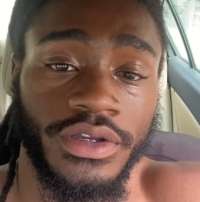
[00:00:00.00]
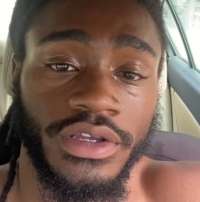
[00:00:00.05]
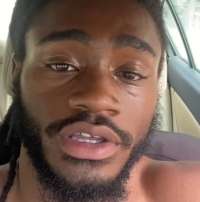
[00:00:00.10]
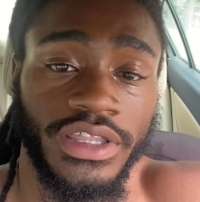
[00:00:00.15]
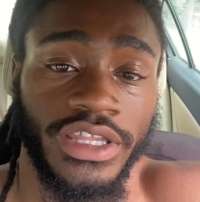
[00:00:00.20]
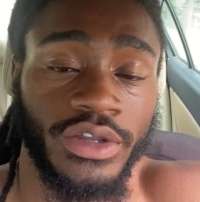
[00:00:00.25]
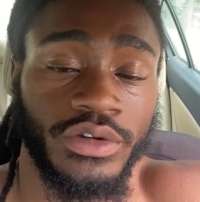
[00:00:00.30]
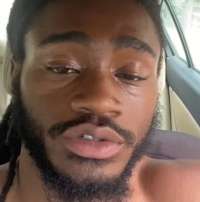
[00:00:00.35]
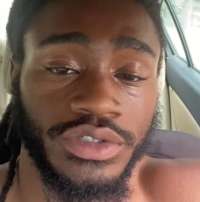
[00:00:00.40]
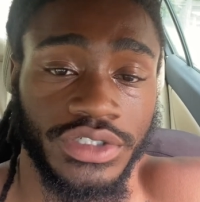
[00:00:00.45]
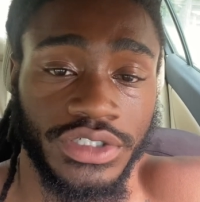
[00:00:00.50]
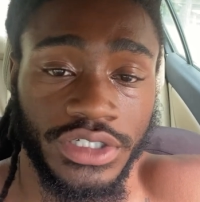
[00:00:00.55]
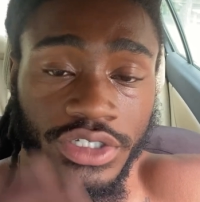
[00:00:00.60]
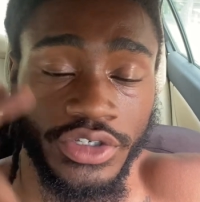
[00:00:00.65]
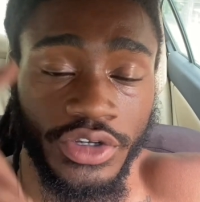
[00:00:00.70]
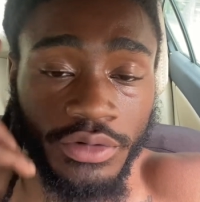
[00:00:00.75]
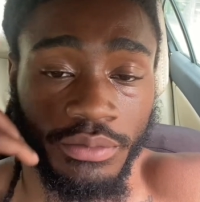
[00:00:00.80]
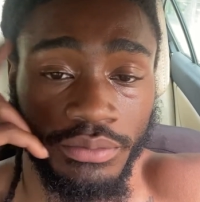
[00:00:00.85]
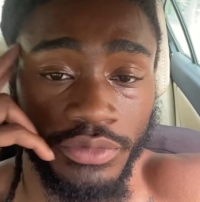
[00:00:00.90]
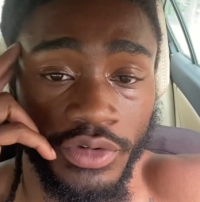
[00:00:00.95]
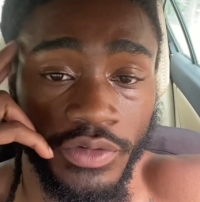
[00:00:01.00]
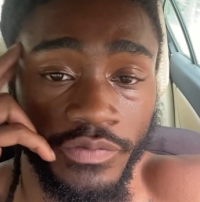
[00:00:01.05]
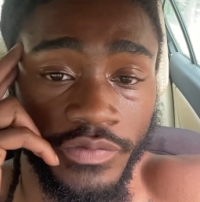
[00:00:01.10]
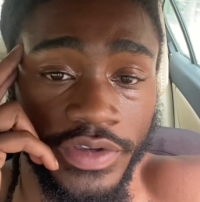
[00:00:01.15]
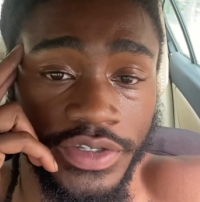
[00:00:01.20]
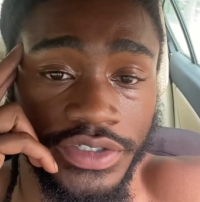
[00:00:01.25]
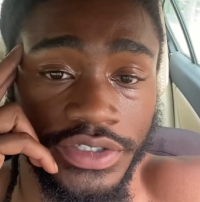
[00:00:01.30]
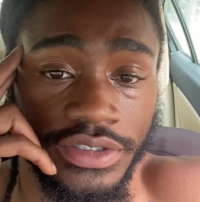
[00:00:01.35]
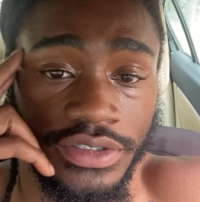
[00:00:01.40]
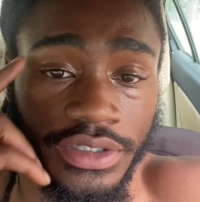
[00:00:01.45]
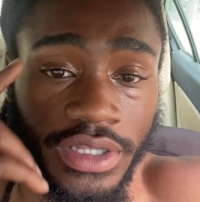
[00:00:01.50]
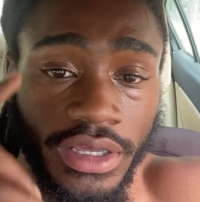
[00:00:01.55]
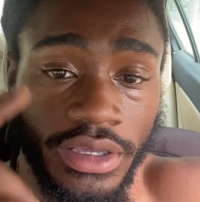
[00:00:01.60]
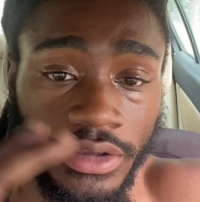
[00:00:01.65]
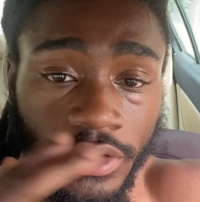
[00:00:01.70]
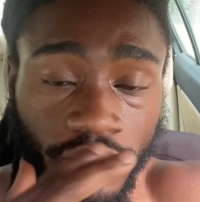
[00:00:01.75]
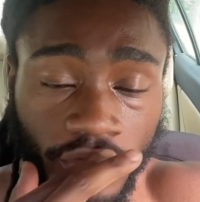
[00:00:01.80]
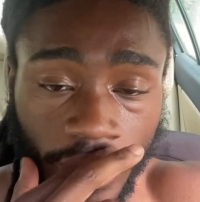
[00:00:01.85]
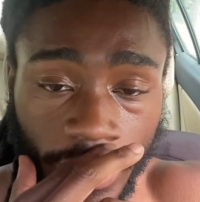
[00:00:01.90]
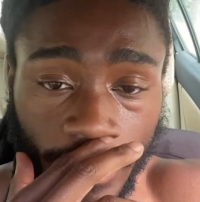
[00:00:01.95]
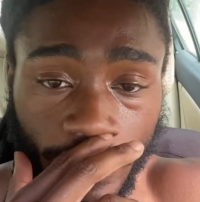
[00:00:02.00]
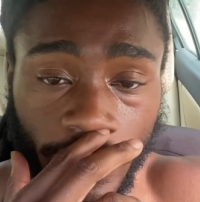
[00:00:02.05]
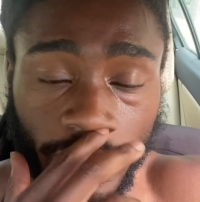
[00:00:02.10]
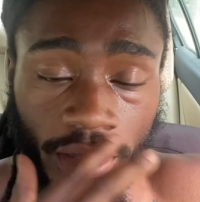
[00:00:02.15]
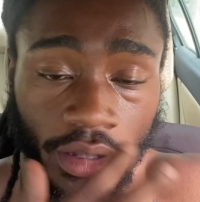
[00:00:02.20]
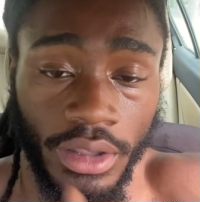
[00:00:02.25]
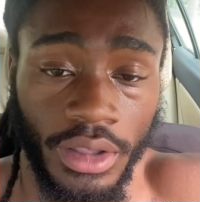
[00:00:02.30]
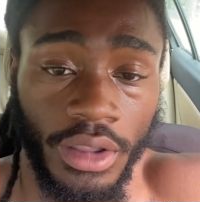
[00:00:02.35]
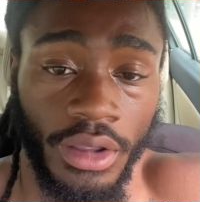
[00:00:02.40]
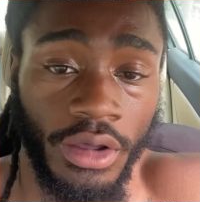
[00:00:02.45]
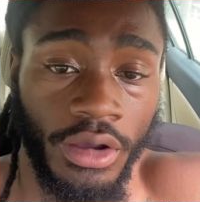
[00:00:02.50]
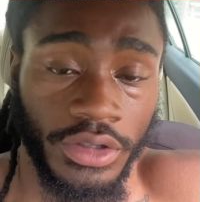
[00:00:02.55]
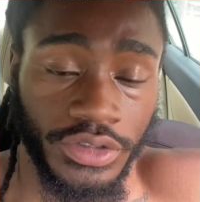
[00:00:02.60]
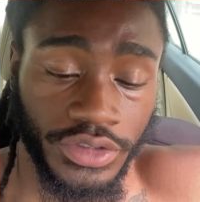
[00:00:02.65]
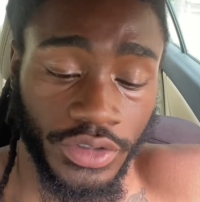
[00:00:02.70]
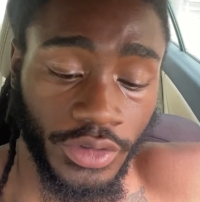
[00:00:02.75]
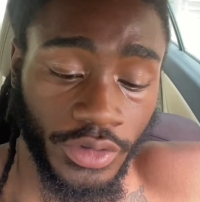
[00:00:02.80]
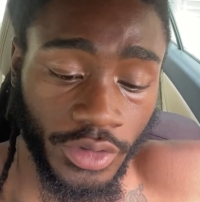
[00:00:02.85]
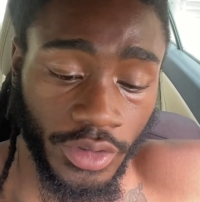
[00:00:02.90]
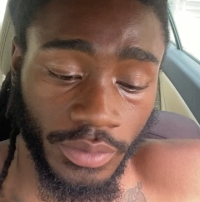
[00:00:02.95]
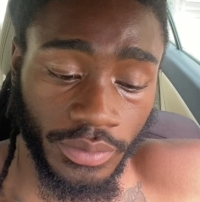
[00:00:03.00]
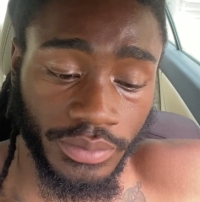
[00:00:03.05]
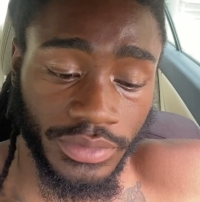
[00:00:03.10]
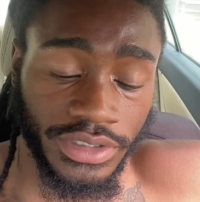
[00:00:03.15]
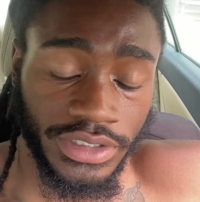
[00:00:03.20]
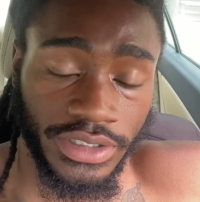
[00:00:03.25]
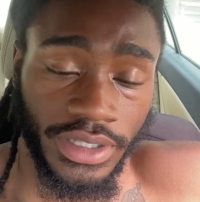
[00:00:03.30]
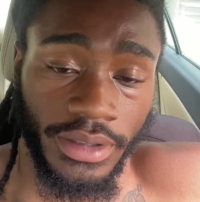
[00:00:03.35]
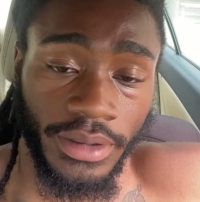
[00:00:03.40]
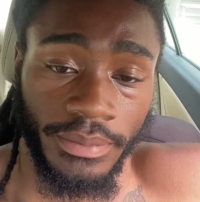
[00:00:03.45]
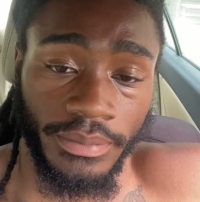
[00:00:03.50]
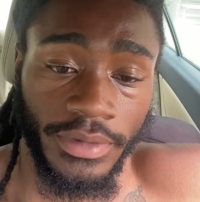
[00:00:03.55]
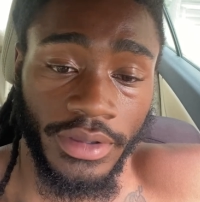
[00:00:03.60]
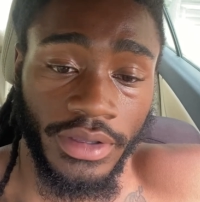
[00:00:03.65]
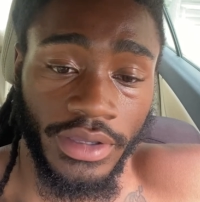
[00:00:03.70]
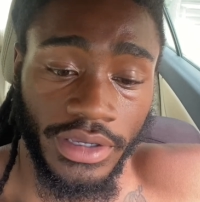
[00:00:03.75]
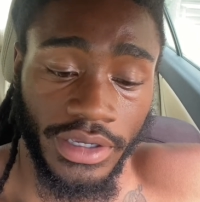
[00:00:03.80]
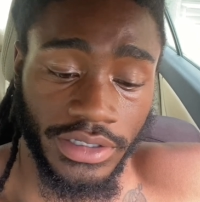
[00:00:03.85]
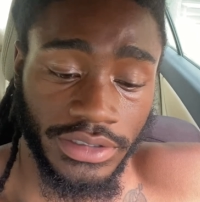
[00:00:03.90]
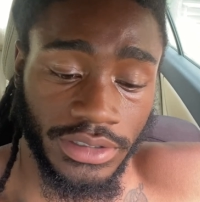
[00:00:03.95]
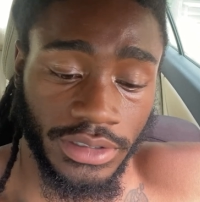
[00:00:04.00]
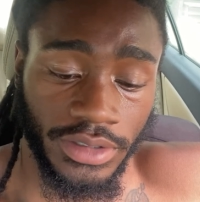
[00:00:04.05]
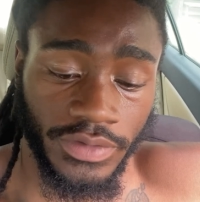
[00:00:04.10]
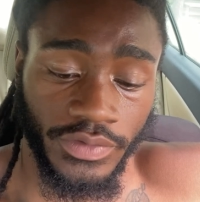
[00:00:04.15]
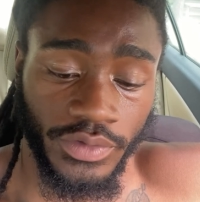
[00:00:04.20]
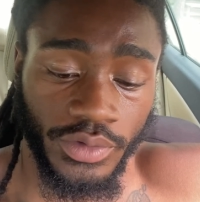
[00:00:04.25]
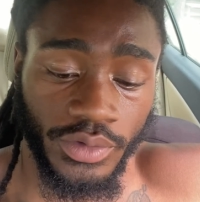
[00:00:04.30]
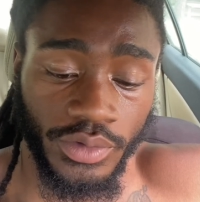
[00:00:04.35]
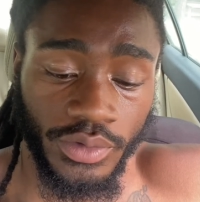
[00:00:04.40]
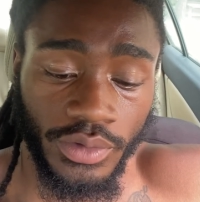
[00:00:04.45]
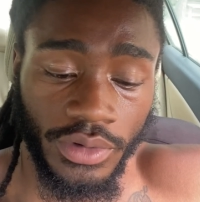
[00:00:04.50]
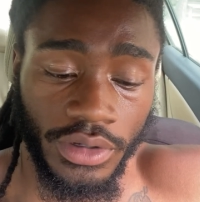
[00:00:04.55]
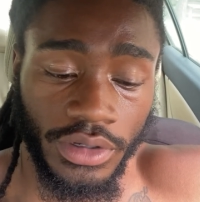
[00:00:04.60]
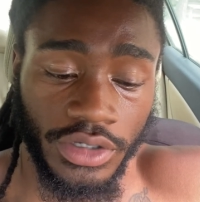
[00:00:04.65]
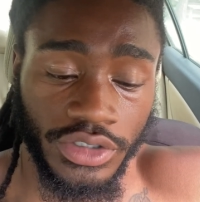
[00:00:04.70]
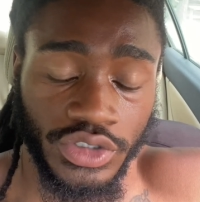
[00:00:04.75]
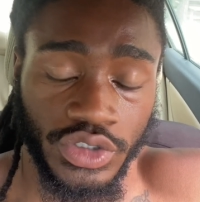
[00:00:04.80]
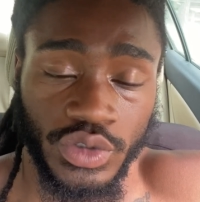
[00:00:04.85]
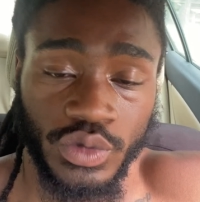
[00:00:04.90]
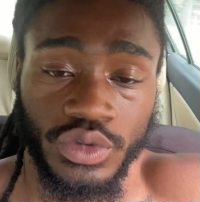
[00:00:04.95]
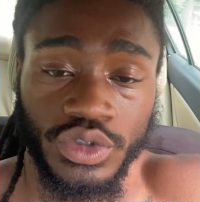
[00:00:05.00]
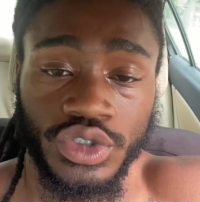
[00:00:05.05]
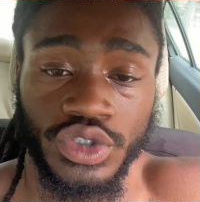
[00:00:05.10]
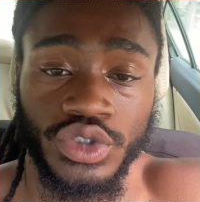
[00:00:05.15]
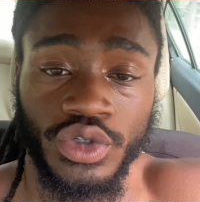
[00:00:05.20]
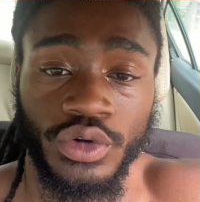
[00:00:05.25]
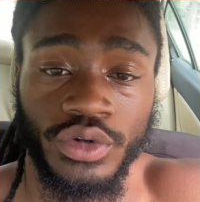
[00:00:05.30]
They don't see your vision, that you're trying to make a long term step instead of you just doing